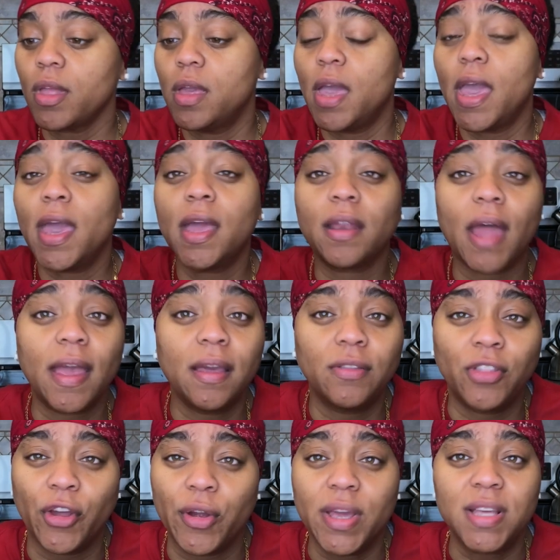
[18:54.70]
And like
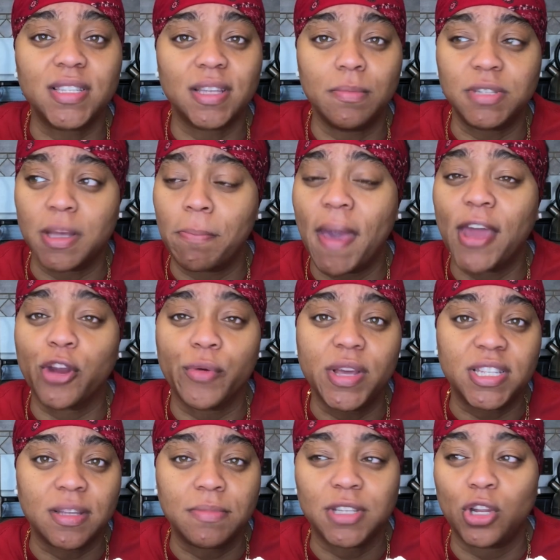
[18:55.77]
their isms and
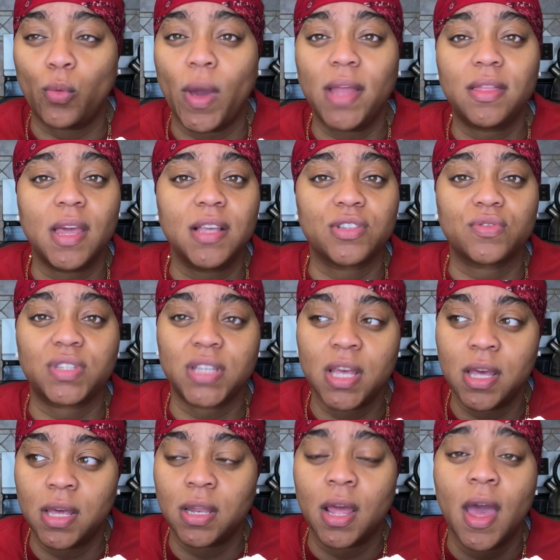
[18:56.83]
mannerisms and the way things are
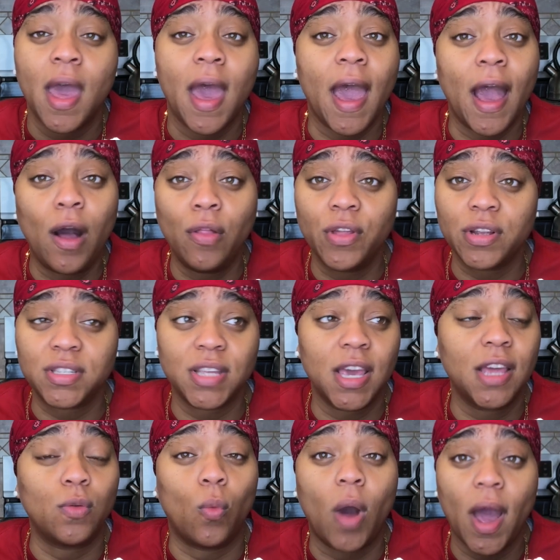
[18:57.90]
said, how they're
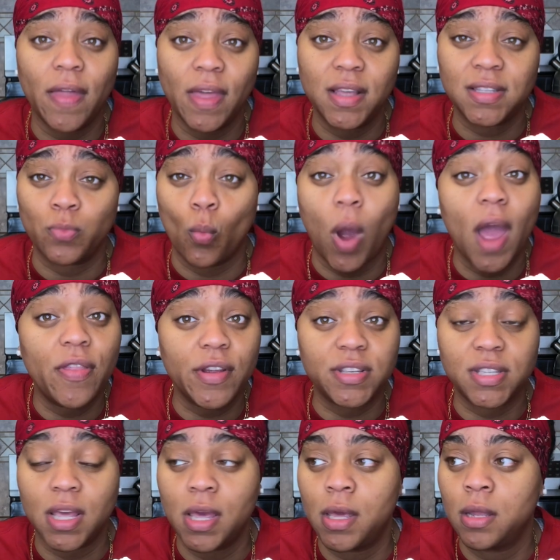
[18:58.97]
said, why they're
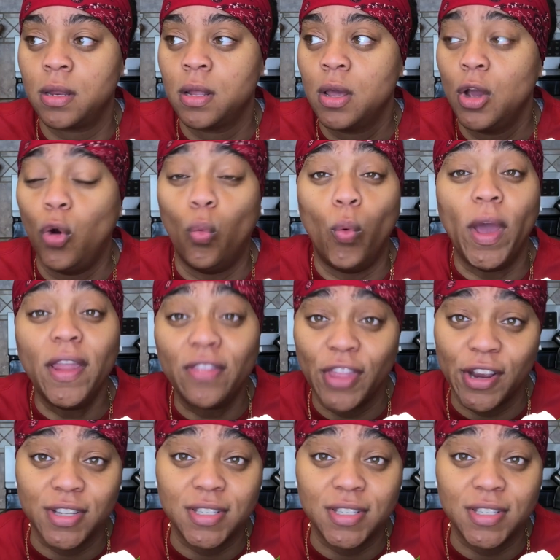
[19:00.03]
said, when they're